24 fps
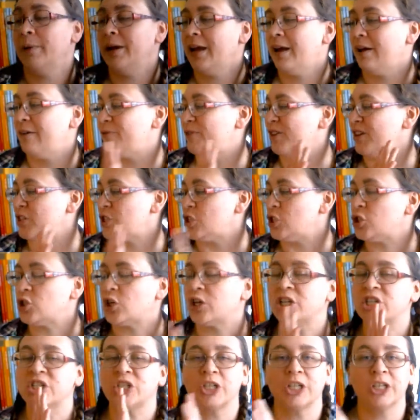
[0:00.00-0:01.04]
have
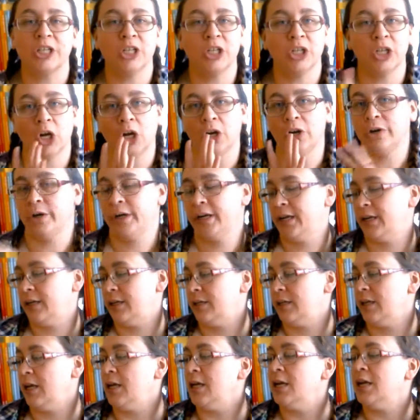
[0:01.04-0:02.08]
construction,
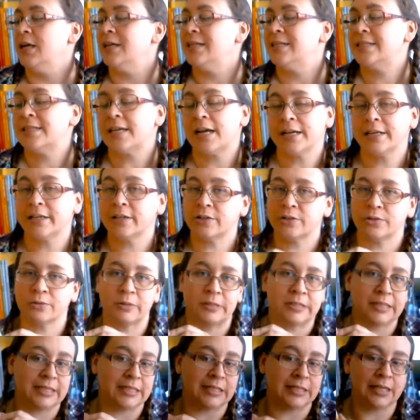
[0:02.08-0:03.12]
garden,
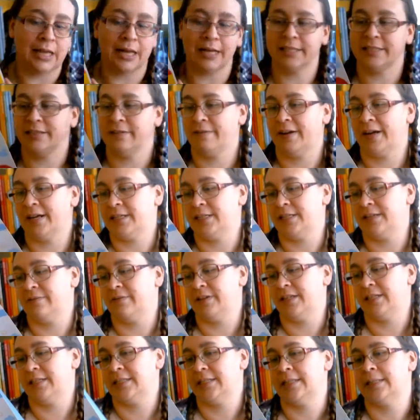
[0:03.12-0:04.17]
dinosaurs, lots of
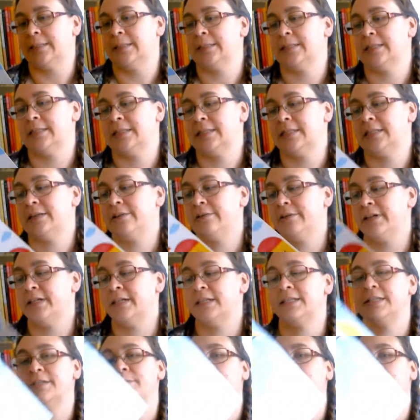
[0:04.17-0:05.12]
activities in this series.